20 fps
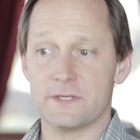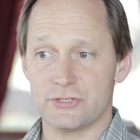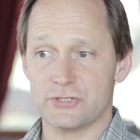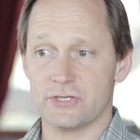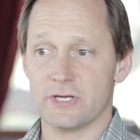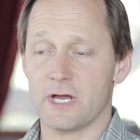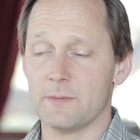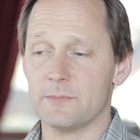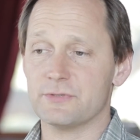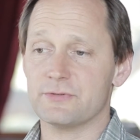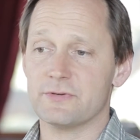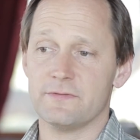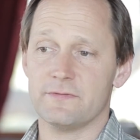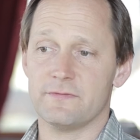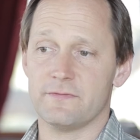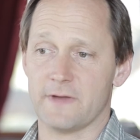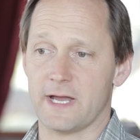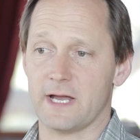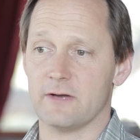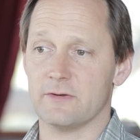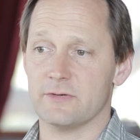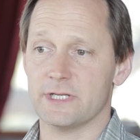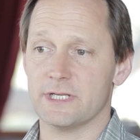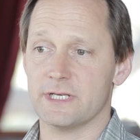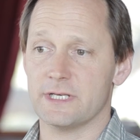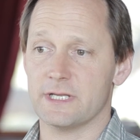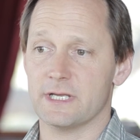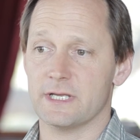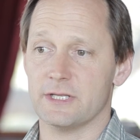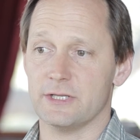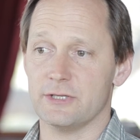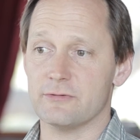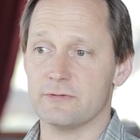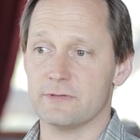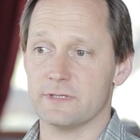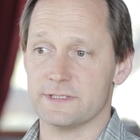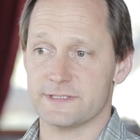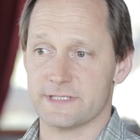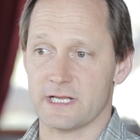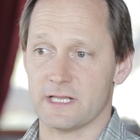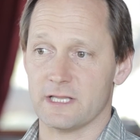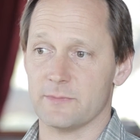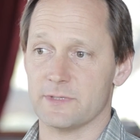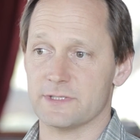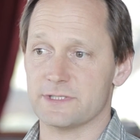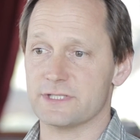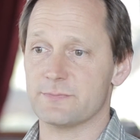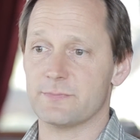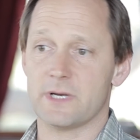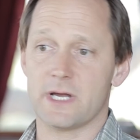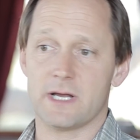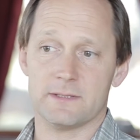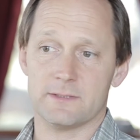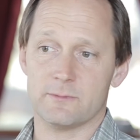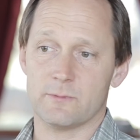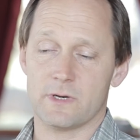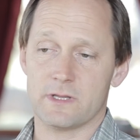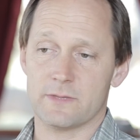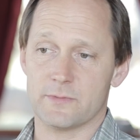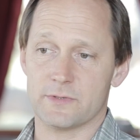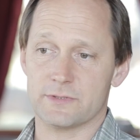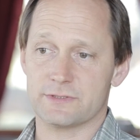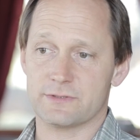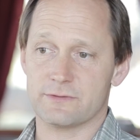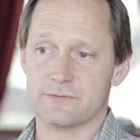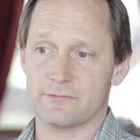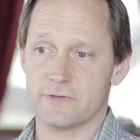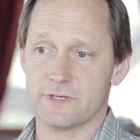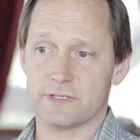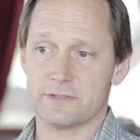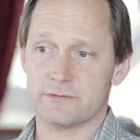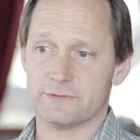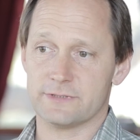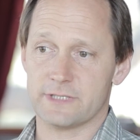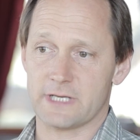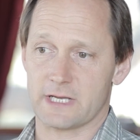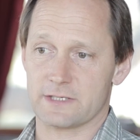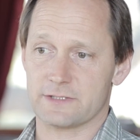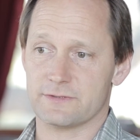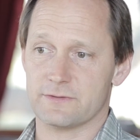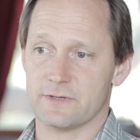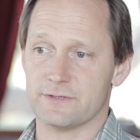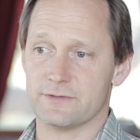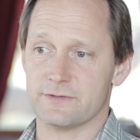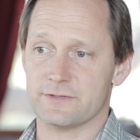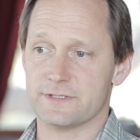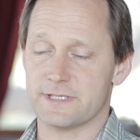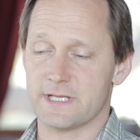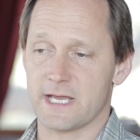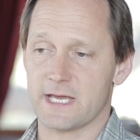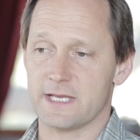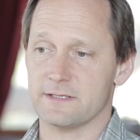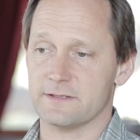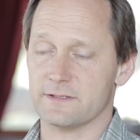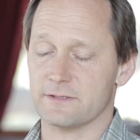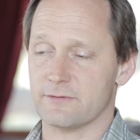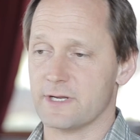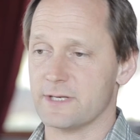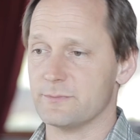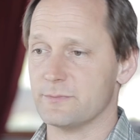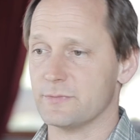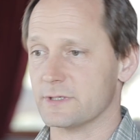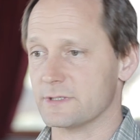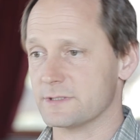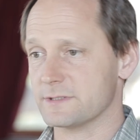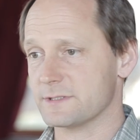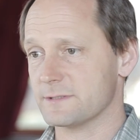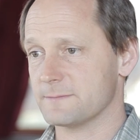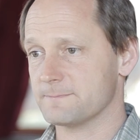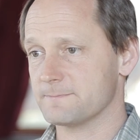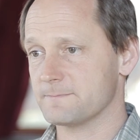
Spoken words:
geometry found in Euclid's Elements is probably one of the most critical texts to understanding the great books.